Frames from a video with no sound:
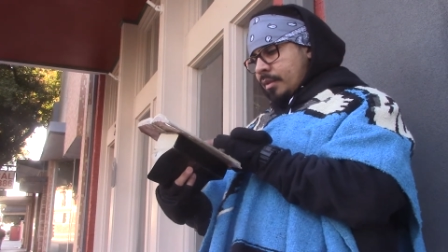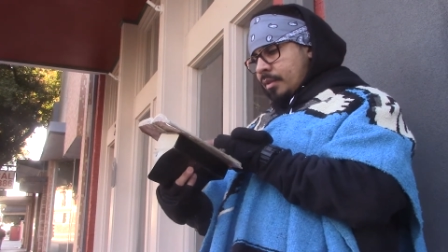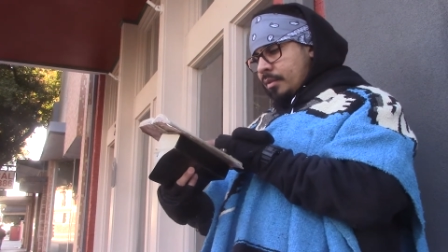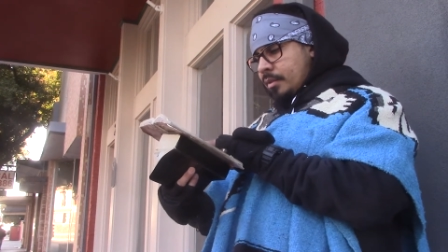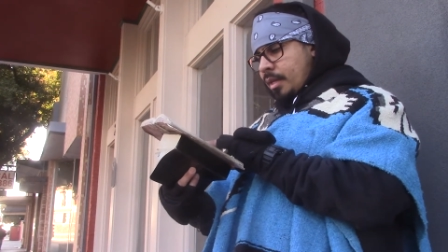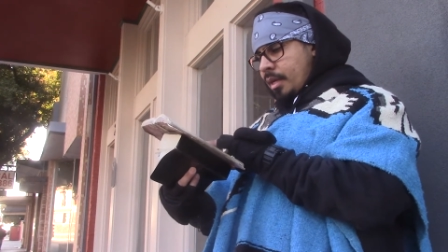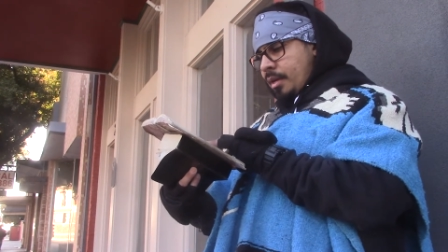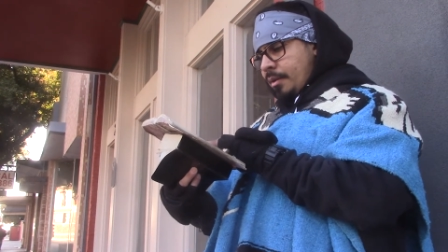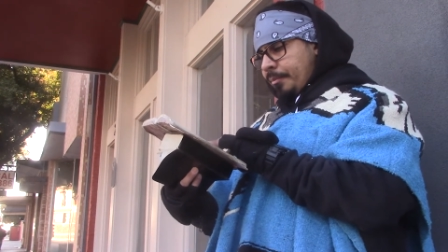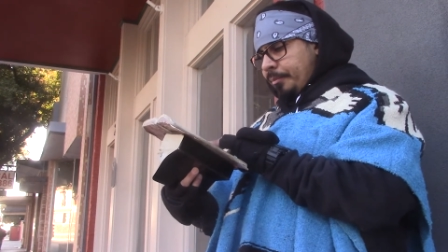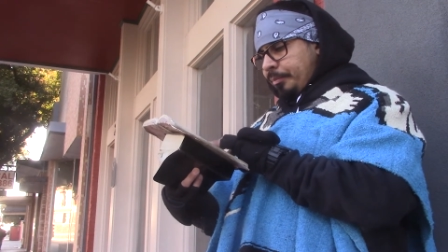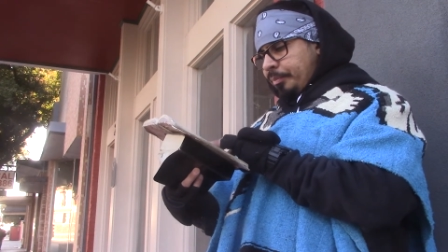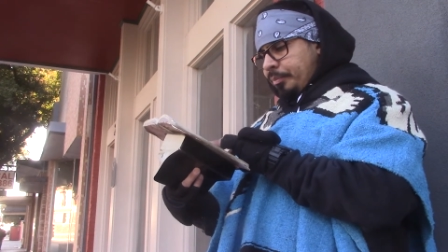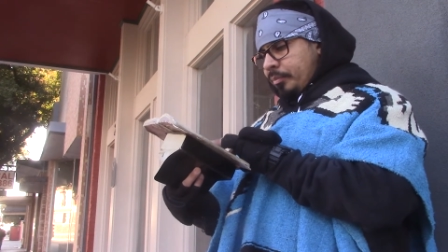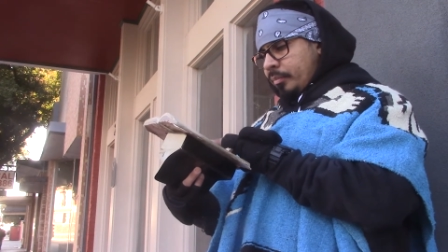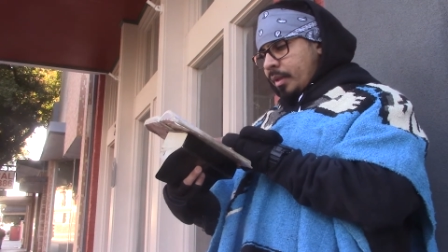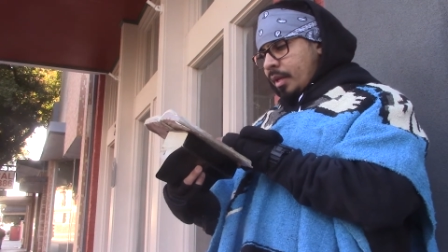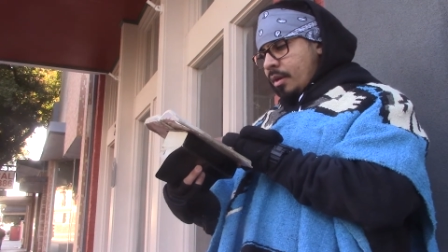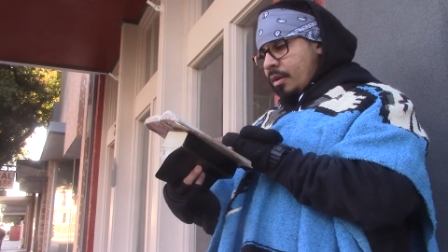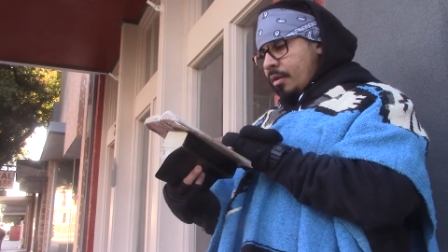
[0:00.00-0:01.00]
See?
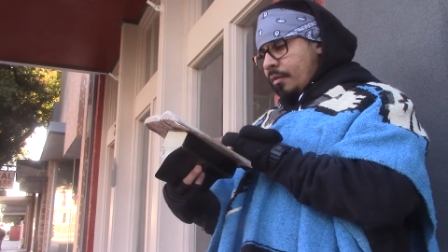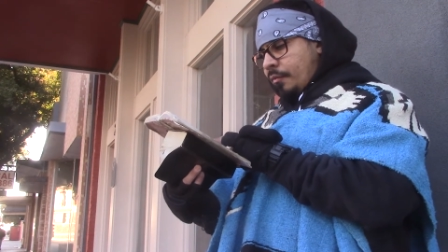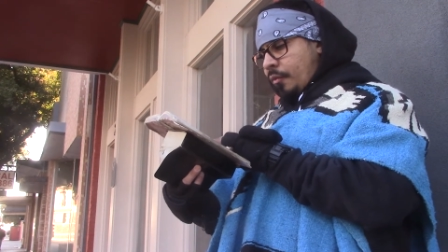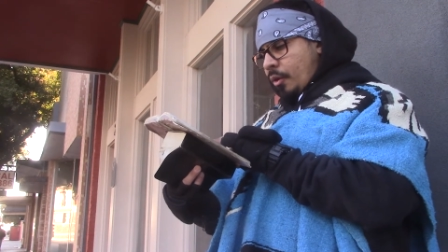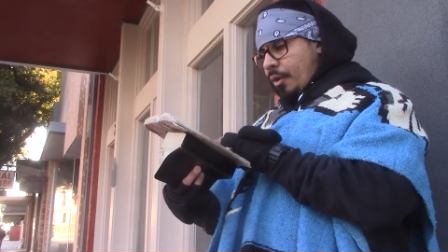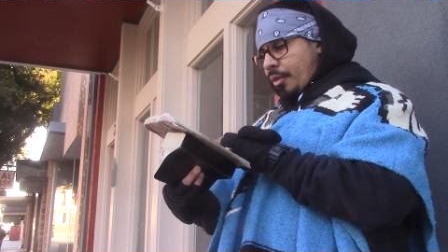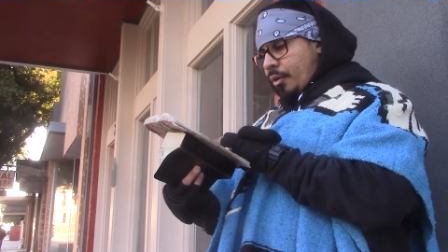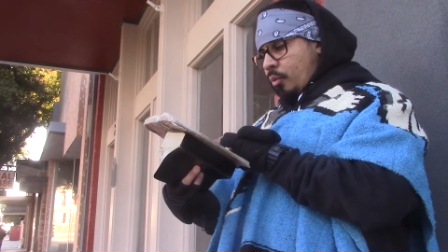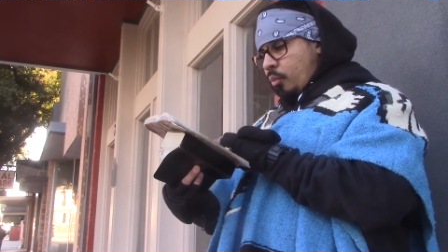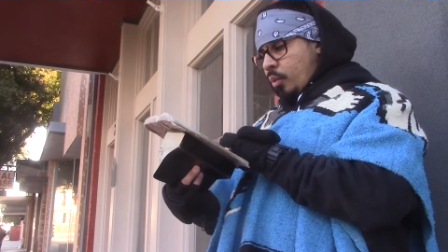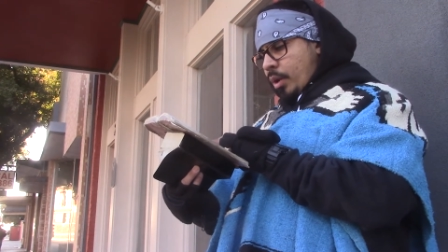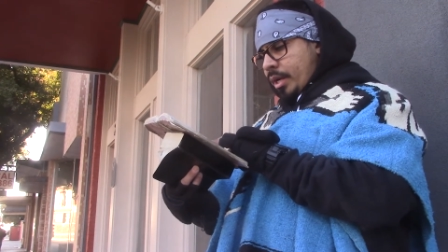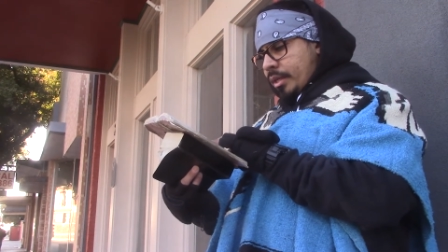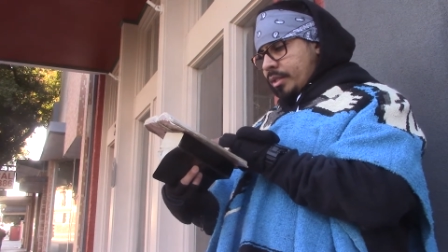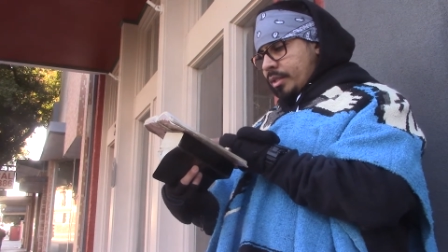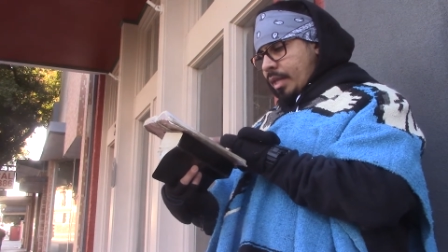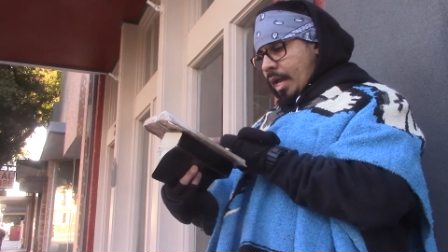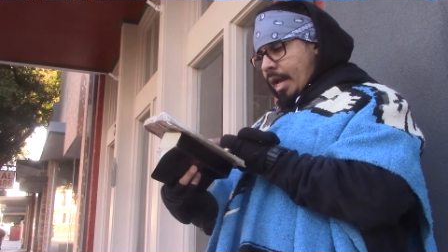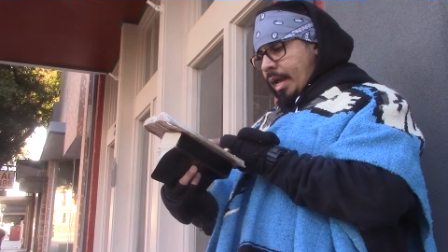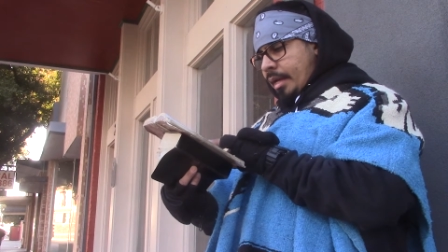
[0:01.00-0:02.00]
For the which
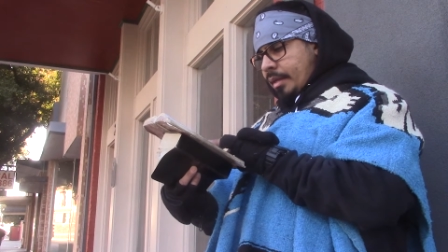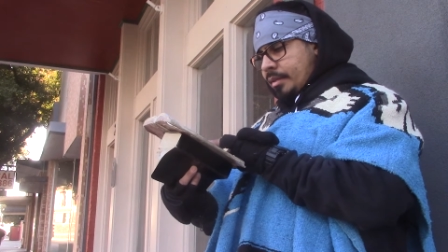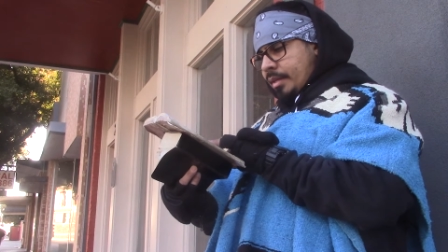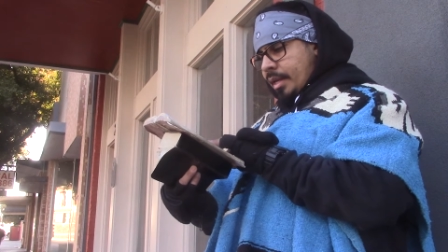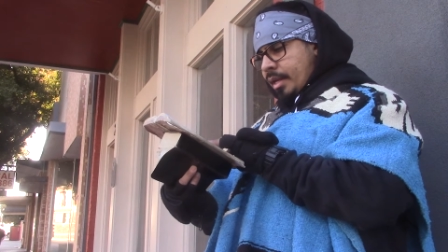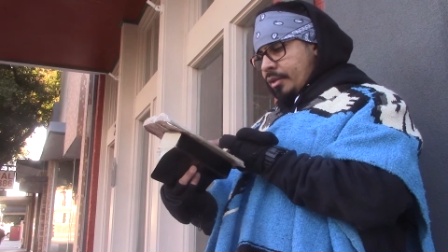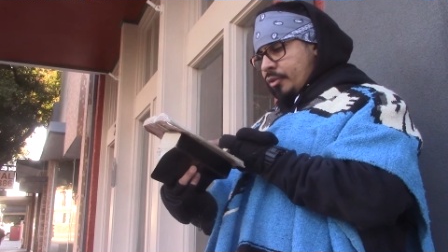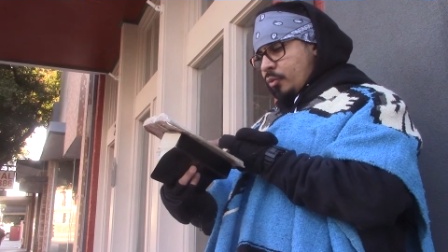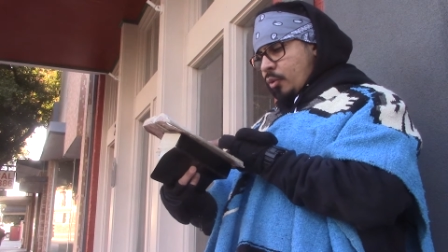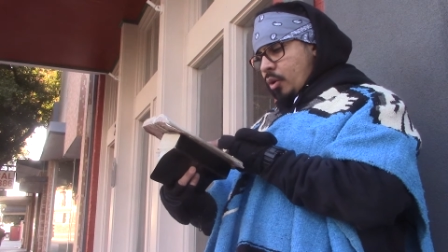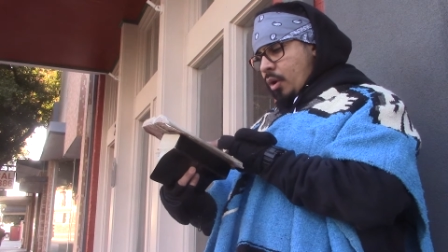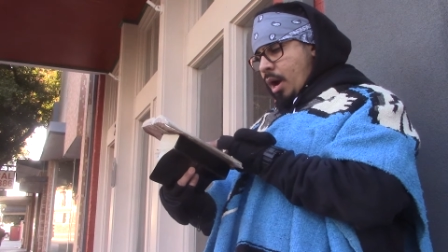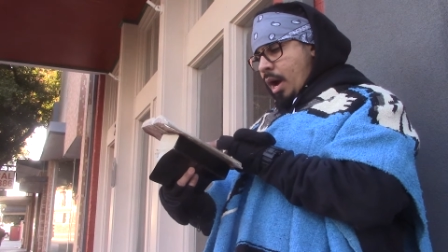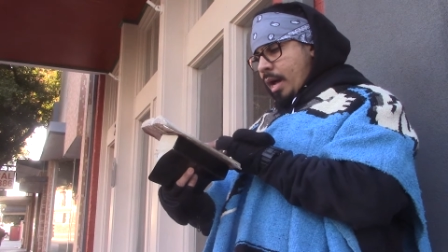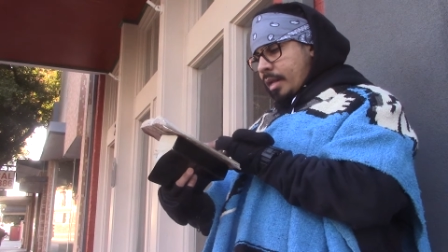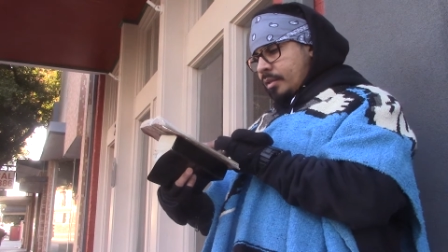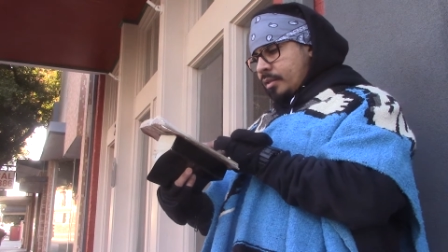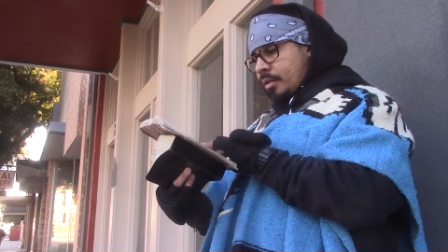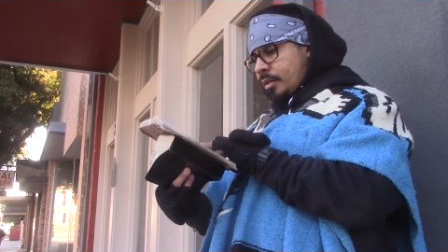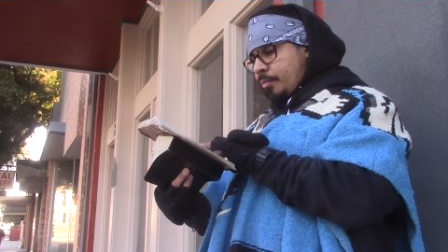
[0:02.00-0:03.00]
things Israel
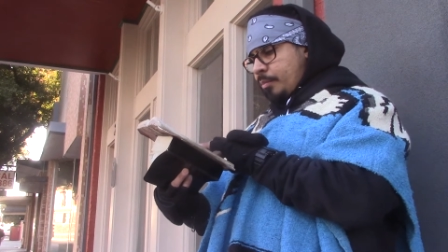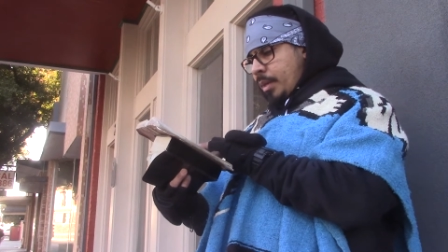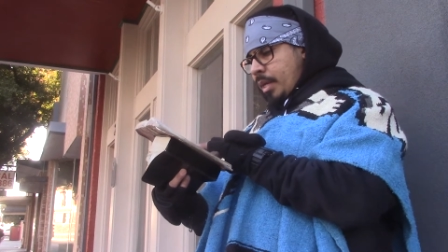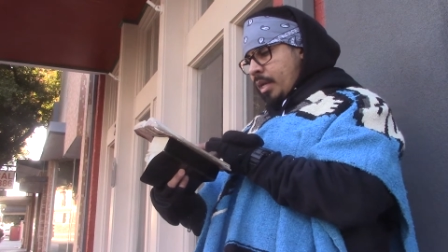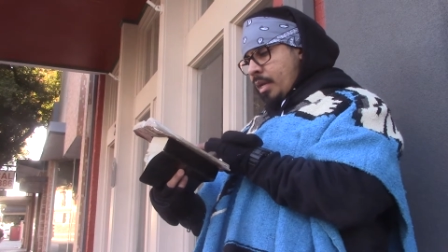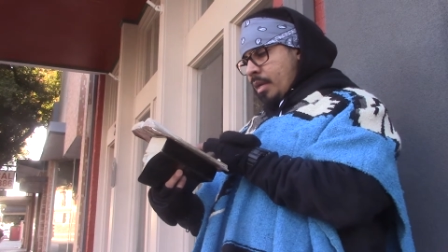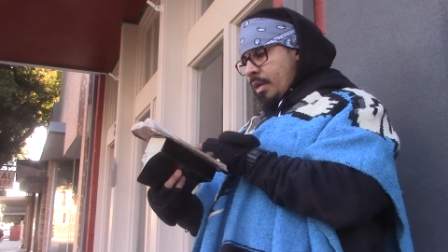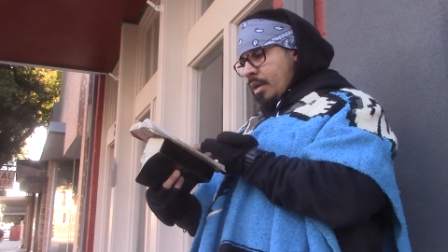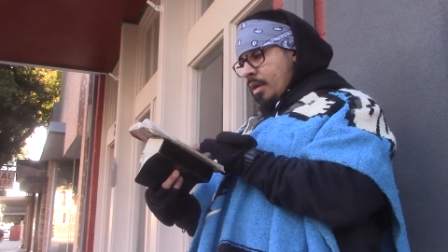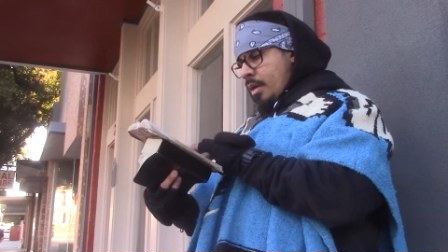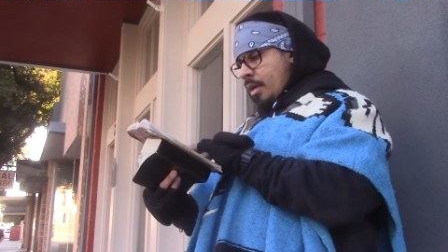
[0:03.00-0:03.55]
ought to be